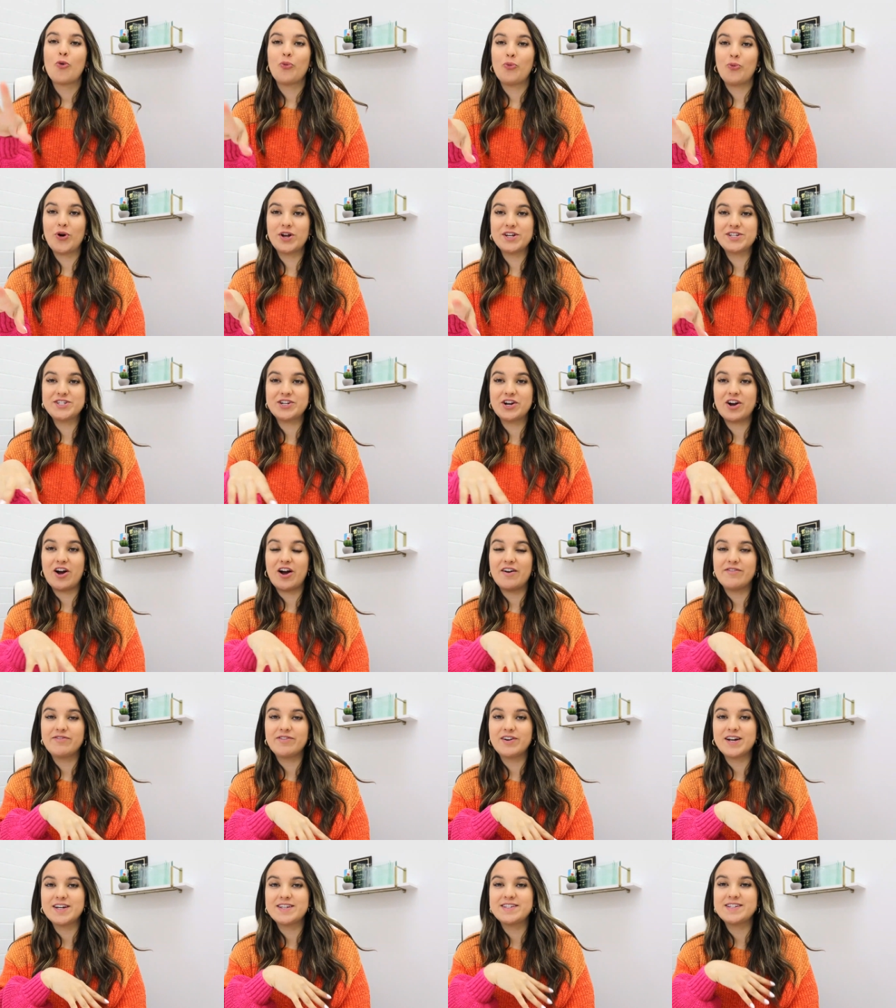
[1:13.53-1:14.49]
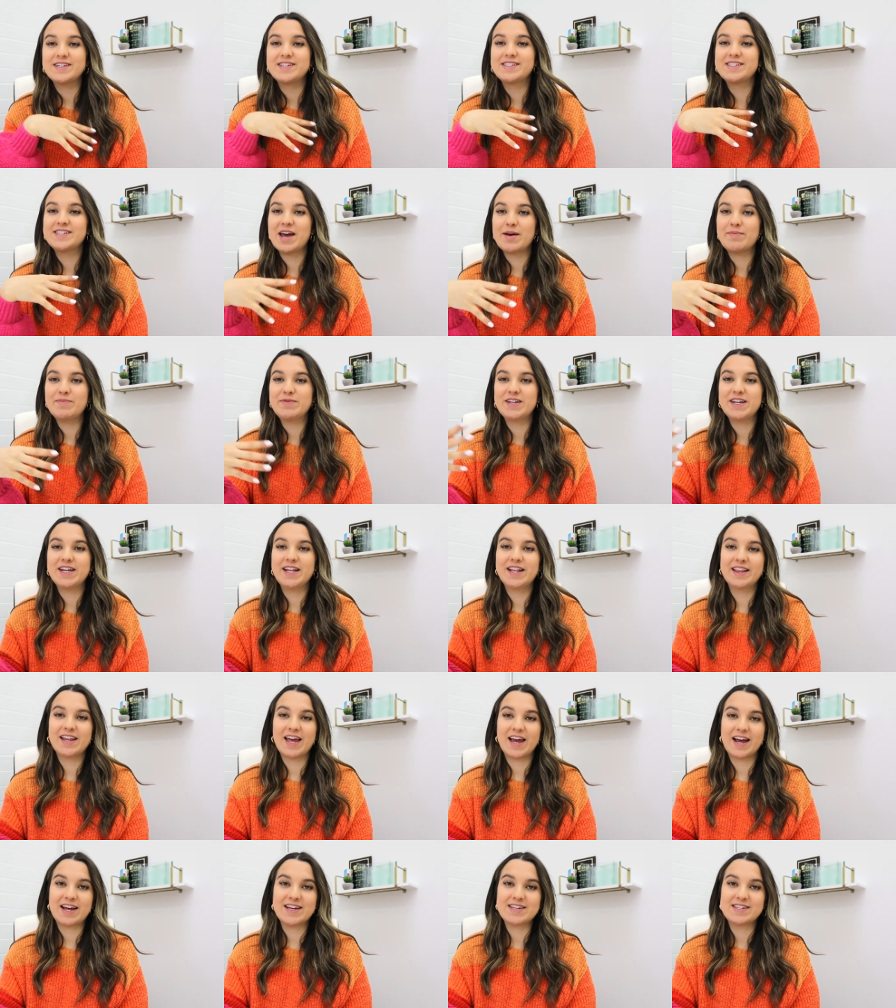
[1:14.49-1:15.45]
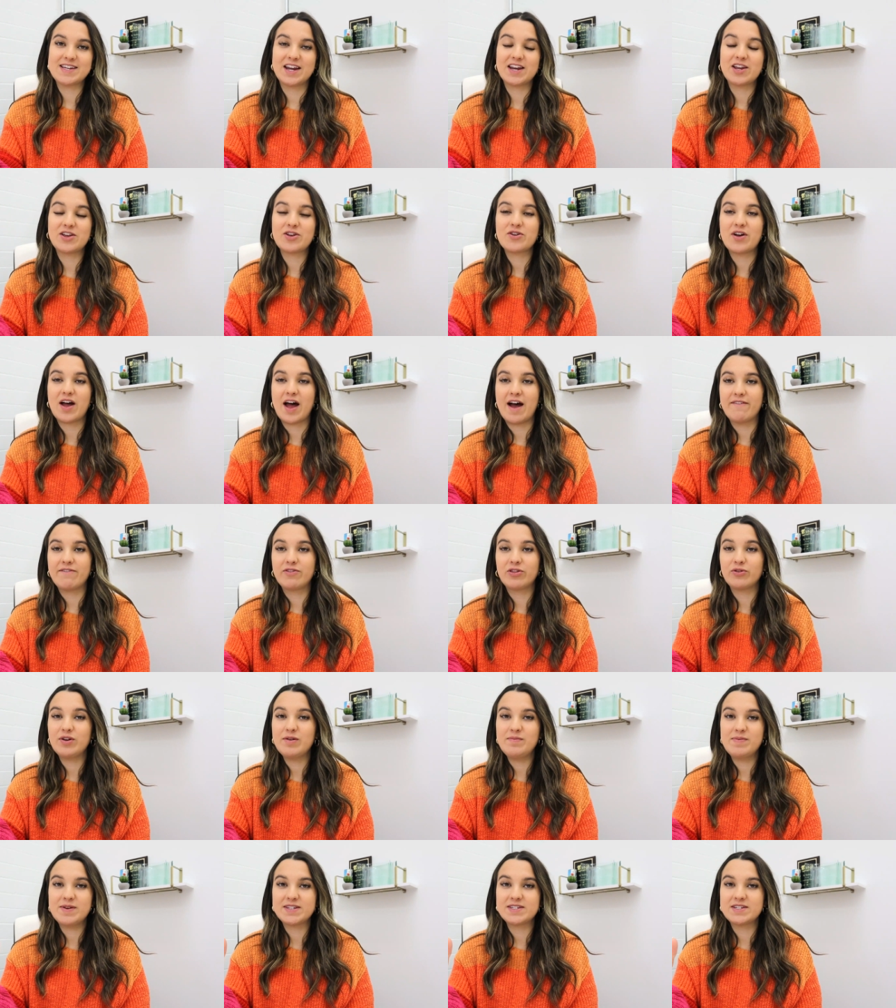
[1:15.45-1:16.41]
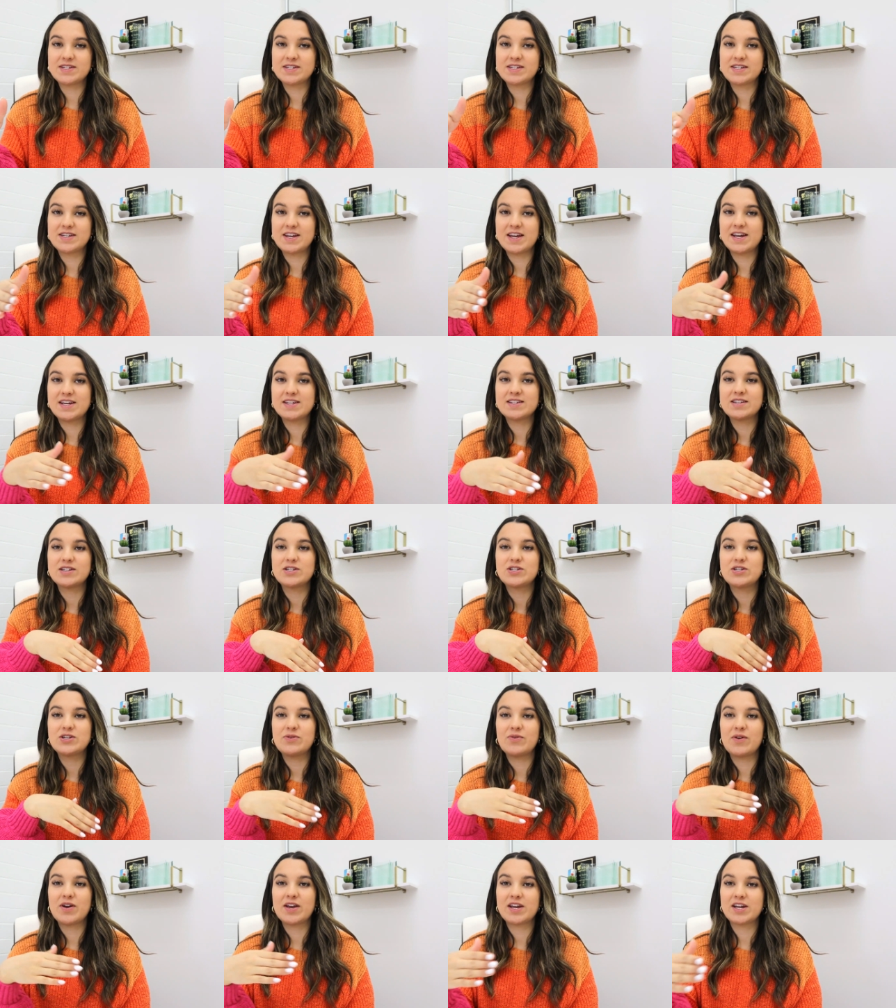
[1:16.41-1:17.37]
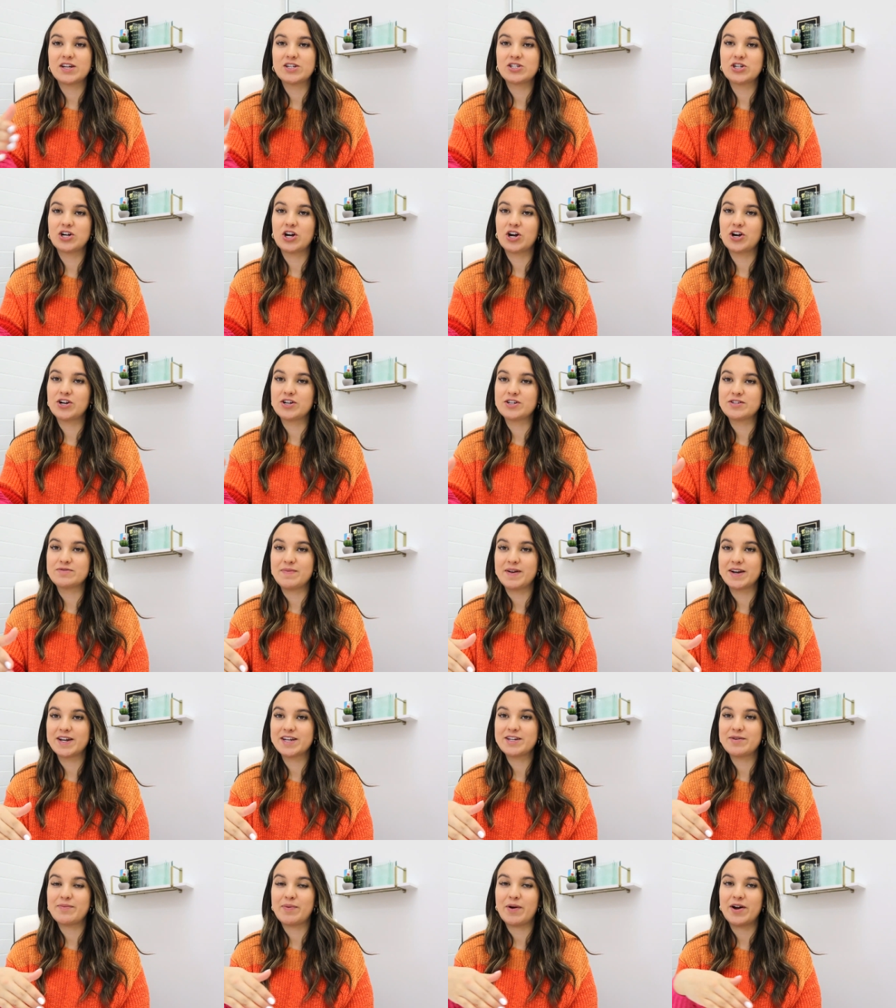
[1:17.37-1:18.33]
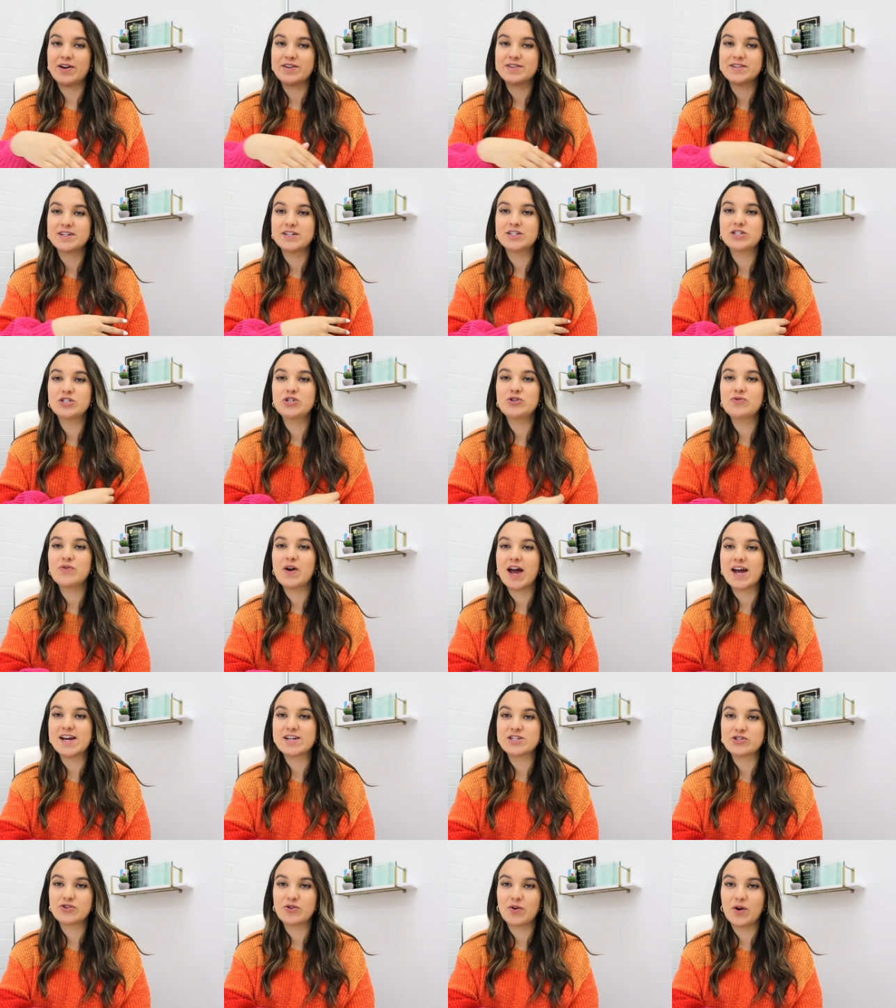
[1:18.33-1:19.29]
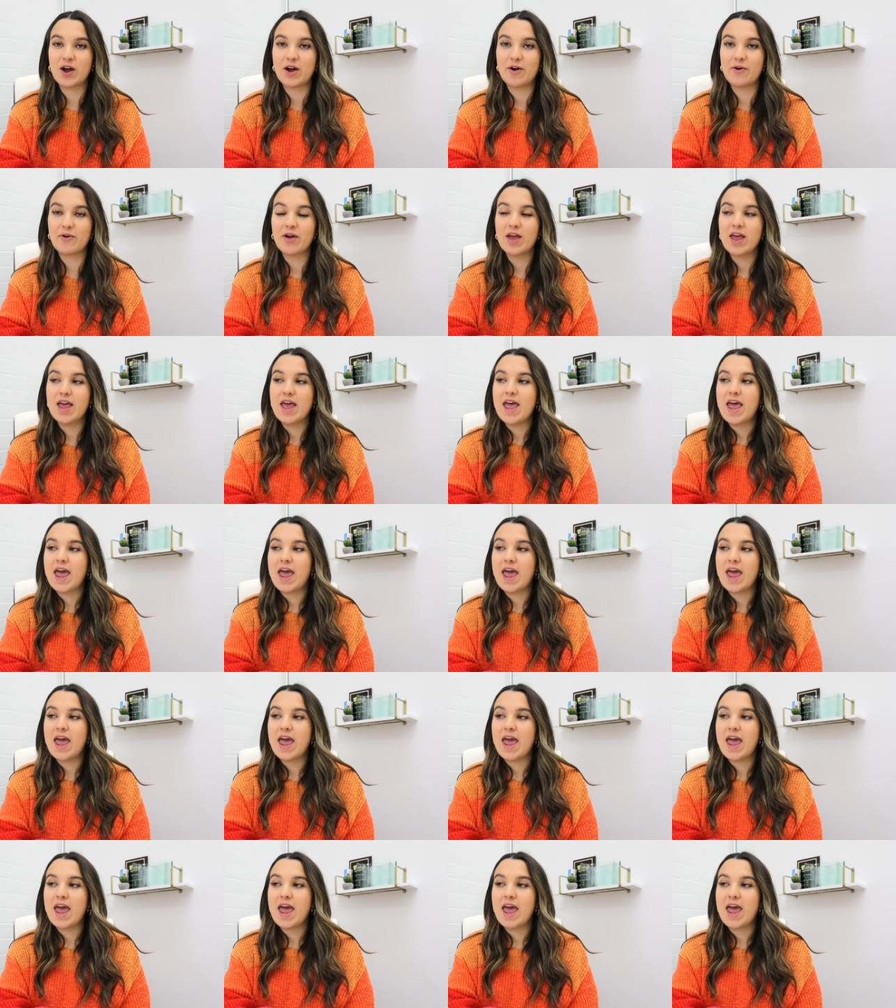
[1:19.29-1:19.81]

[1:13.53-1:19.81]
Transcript: once your offer is accepted, like I said, you'll have three business days to get your earnest money deposit to escrow,